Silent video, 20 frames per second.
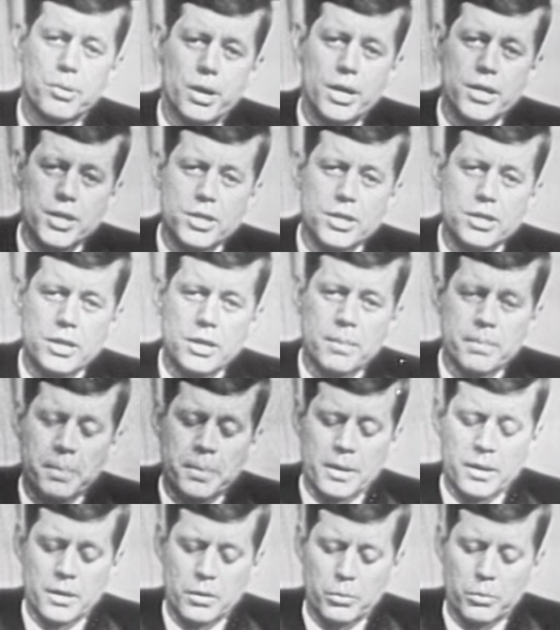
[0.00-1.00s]
pressures.
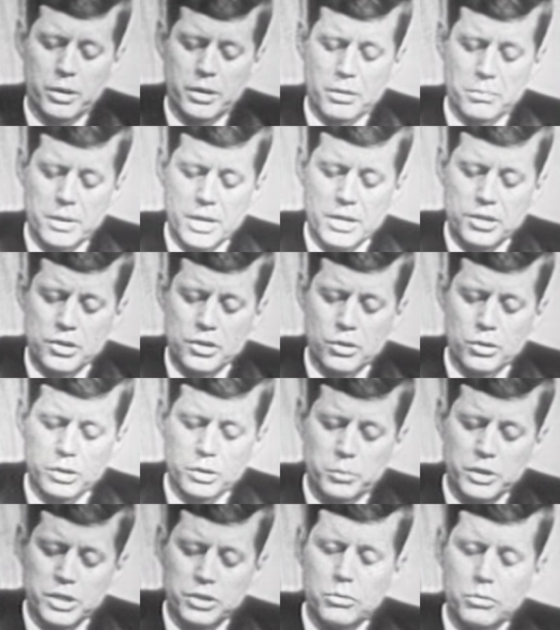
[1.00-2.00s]
We can make sure
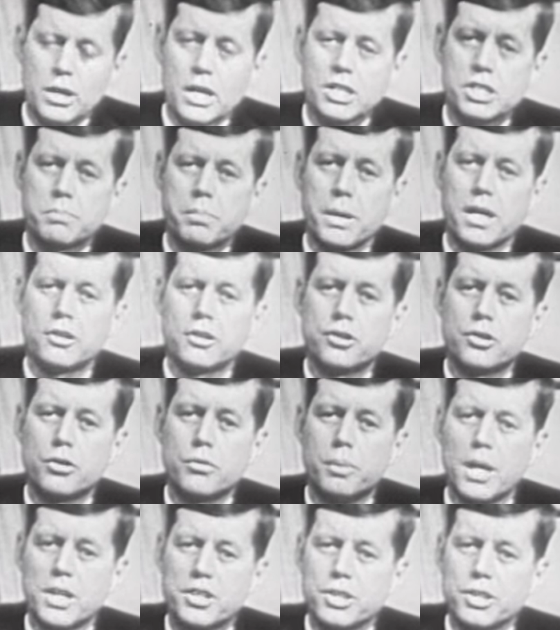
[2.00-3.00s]
that we do not spend
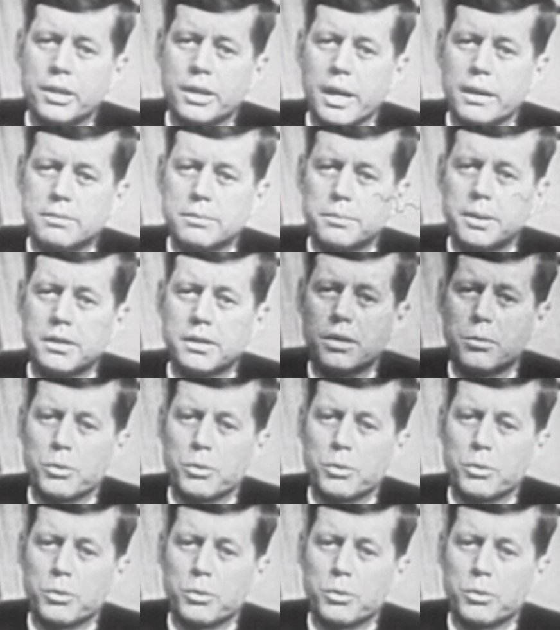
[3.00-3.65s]
too much in government,